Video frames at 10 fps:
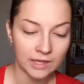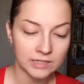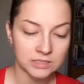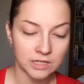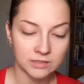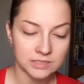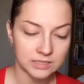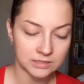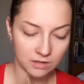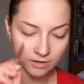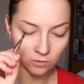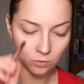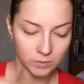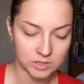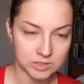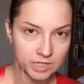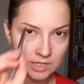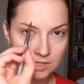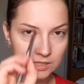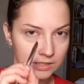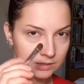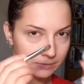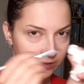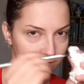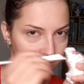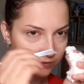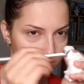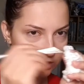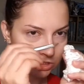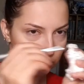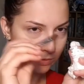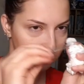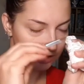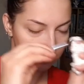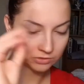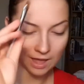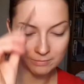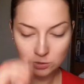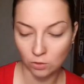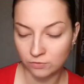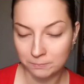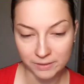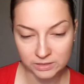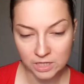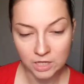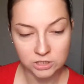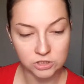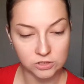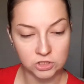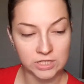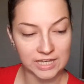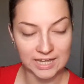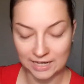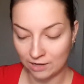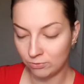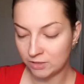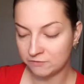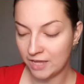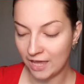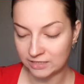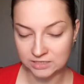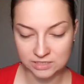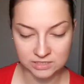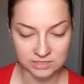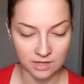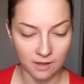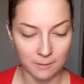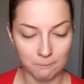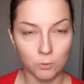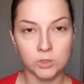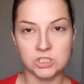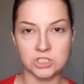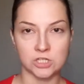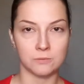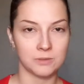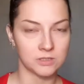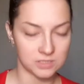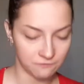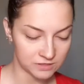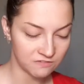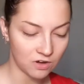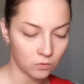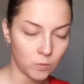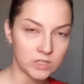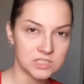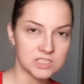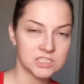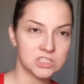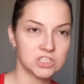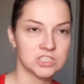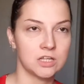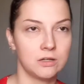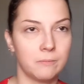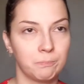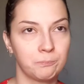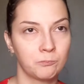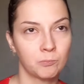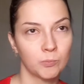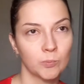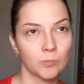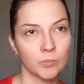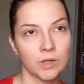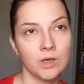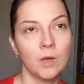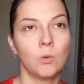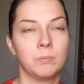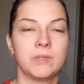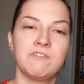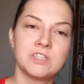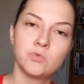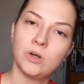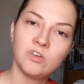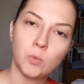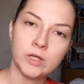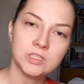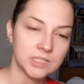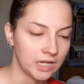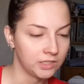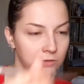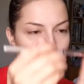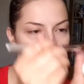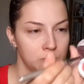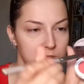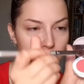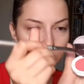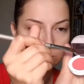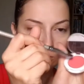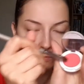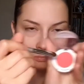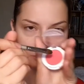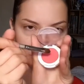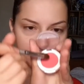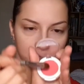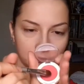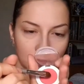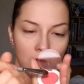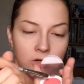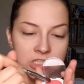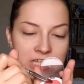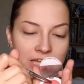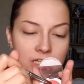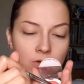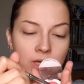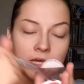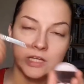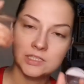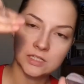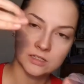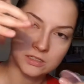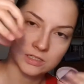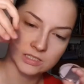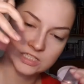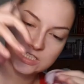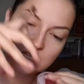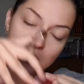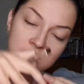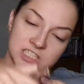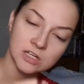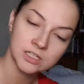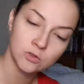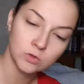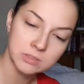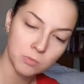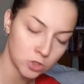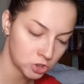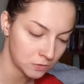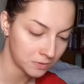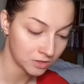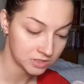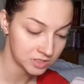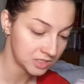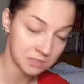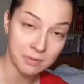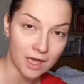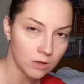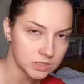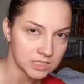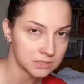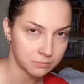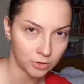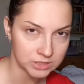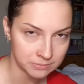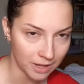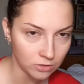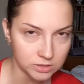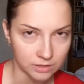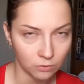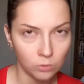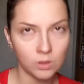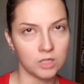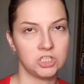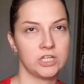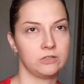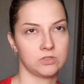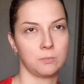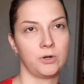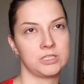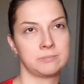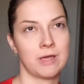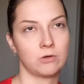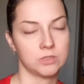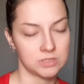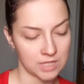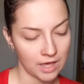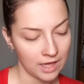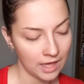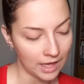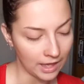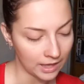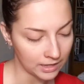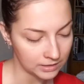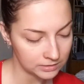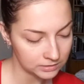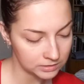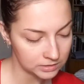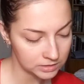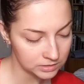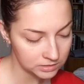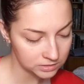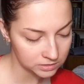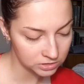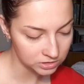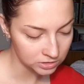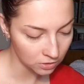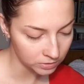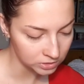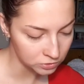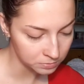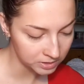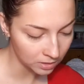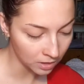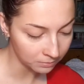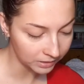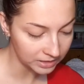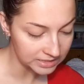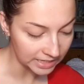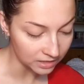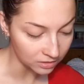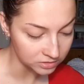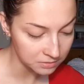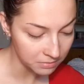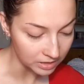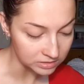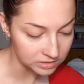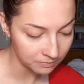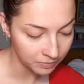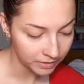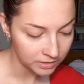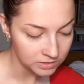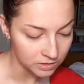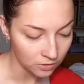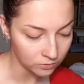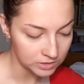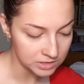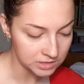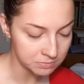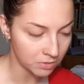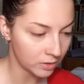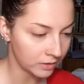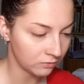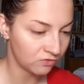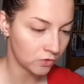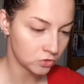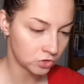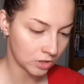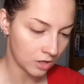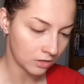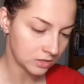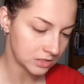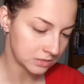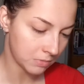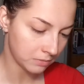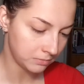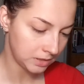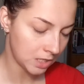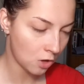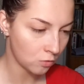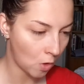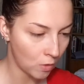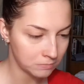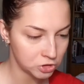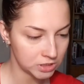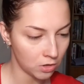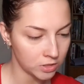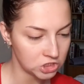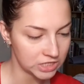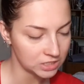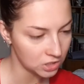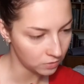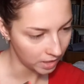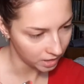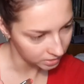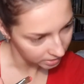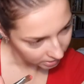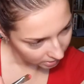and uh, then I always take a little bit of a uh, tissue and then dab it off a bit just to get rid of the excess uh, moisture because if it's very wet it's just gonna well if it's very wet and you put it on your eyeshadow, it's to suck, suck in all the moisture because this is a powder, it's a pressed powder. All eyeshadows are pressed powders. And it's just going to be a complete and utter mess. So this is my first colour. This is my Miyo OMG eyeshadow in